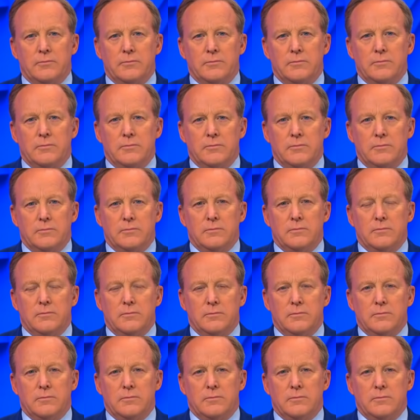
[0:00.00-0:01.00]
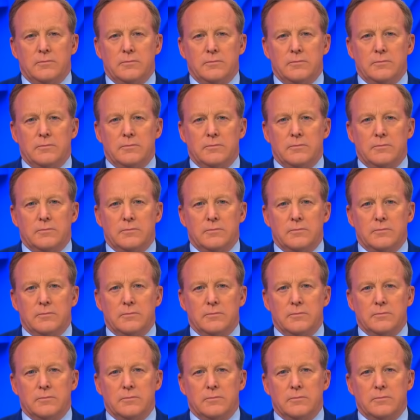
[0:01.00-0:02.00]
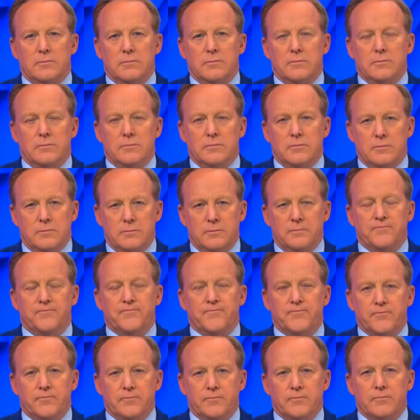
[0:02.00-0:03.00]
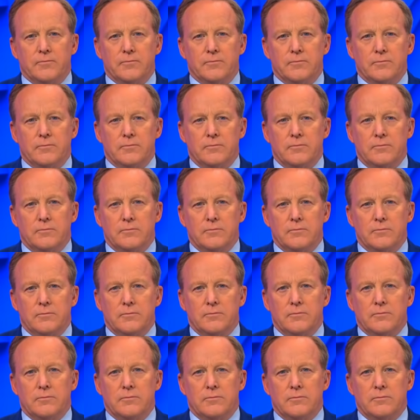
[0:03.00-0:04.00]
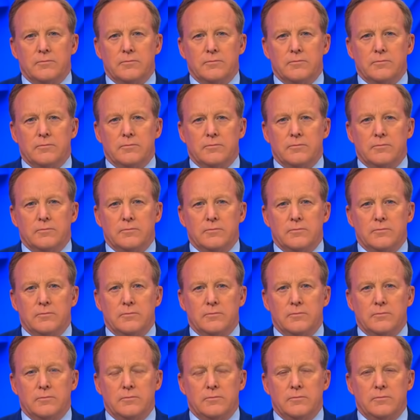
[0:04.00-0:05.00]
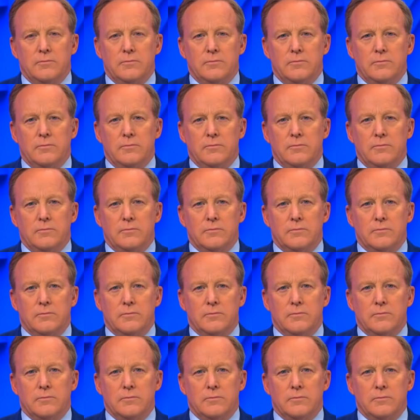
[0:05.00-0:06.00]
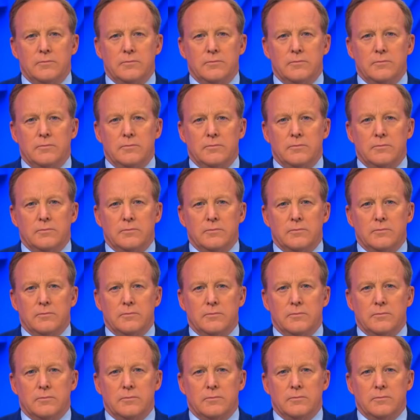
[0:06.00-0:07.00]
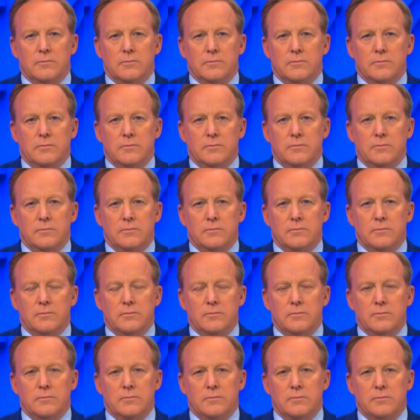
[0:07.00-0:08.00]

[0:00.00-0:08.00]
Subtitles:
(silent)